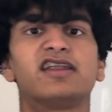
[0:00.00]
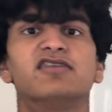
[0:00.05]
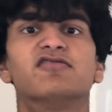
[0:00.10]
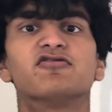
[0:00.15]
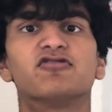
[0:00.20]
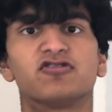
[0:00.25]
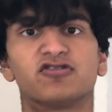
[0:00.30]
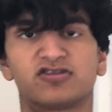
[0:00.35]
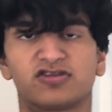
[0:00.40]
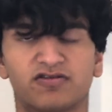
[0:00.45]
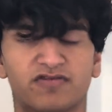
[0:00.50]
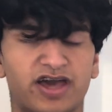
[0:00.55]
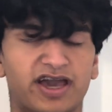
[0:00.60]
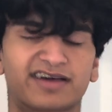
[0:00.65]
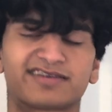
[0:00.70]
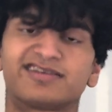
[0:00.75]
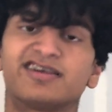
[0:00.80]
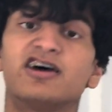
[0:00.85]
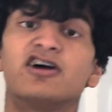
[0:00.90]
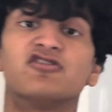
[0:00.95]
inverse of
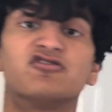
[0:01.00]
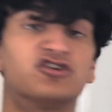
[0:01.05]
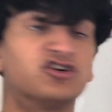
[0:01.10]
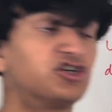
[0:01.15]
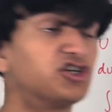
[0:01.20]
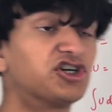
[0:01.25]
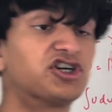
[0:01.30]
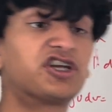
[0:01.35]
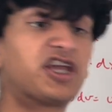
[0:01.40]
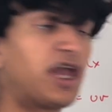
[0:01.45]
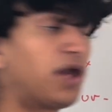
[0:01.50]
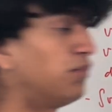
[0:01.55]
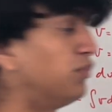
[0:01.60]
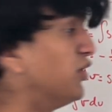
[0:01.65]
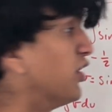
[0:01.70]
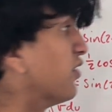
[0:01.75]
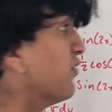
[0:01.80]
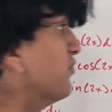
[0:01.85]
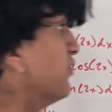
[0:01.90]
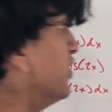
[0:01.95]
x for sure can't be
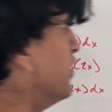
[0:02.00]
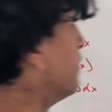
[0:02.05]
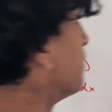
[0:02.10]
our v.